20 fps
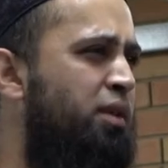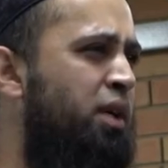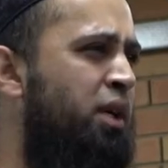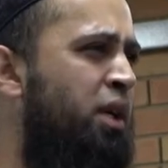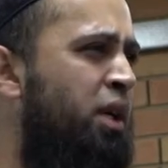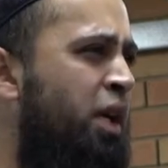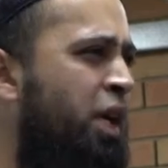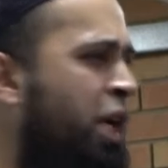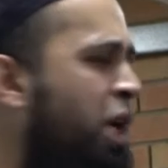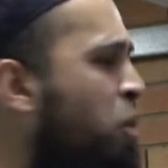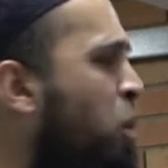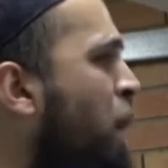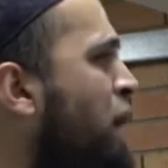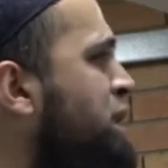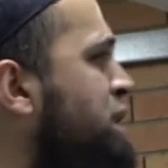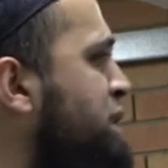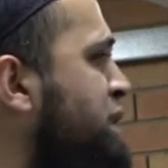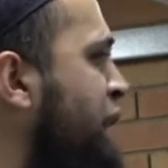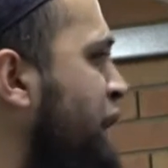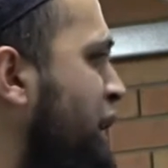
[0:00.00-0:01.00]
He was
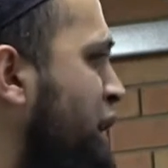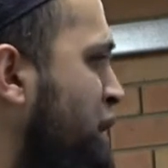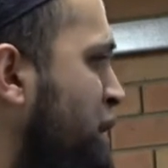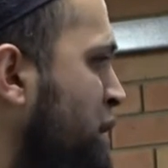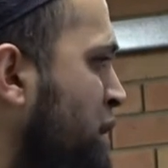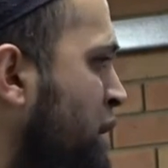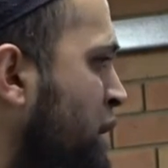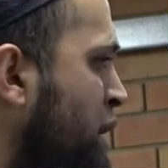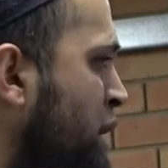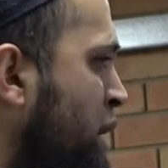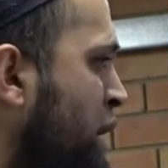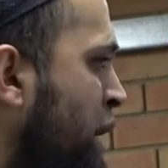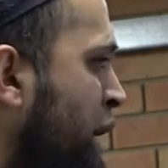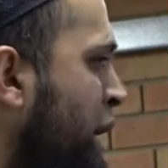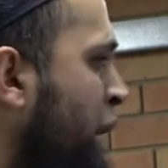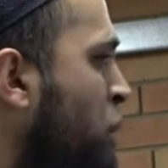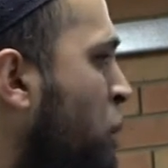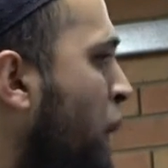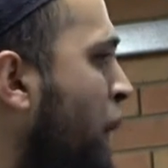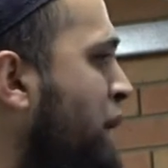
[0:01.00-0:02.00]
sad. He
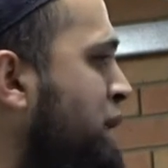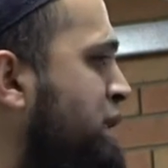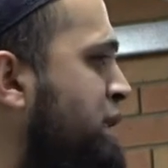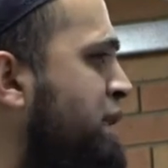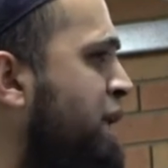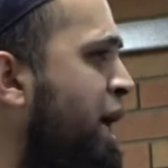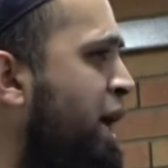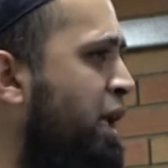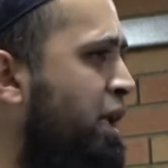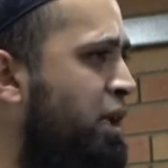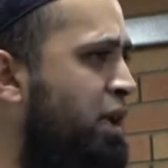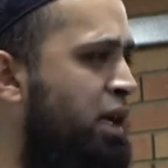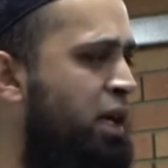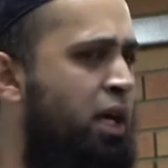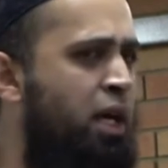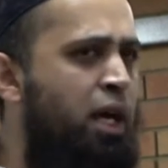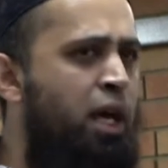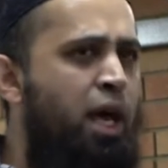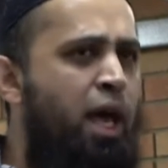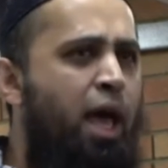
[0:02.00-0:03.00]
was sad.
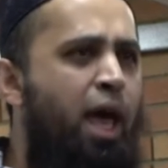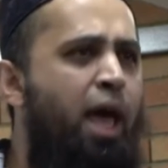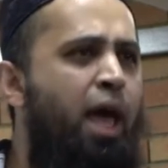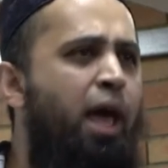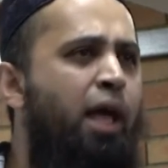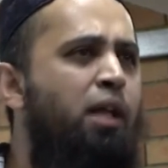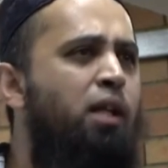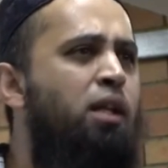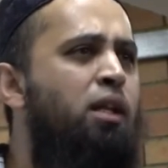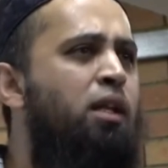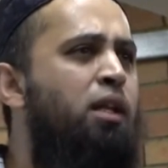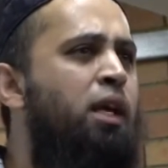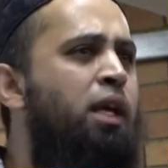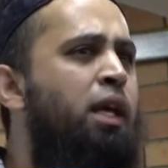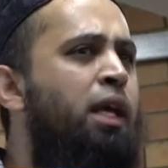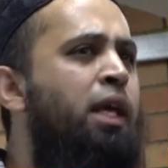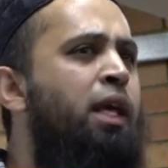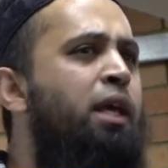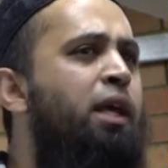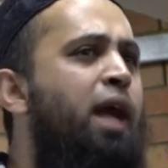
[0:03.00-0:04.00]
And
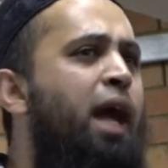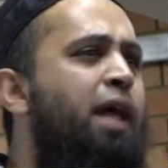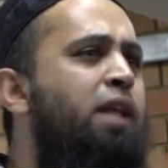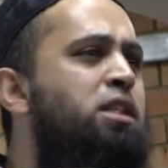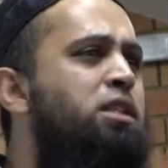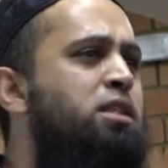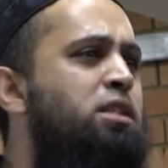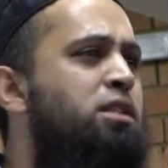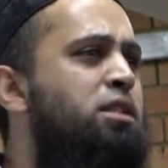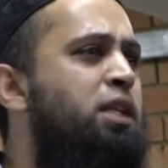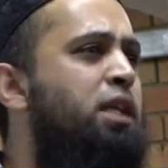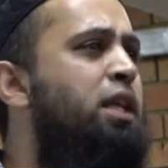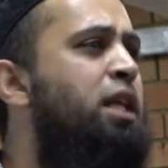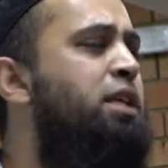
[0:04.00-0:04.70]
he writes in his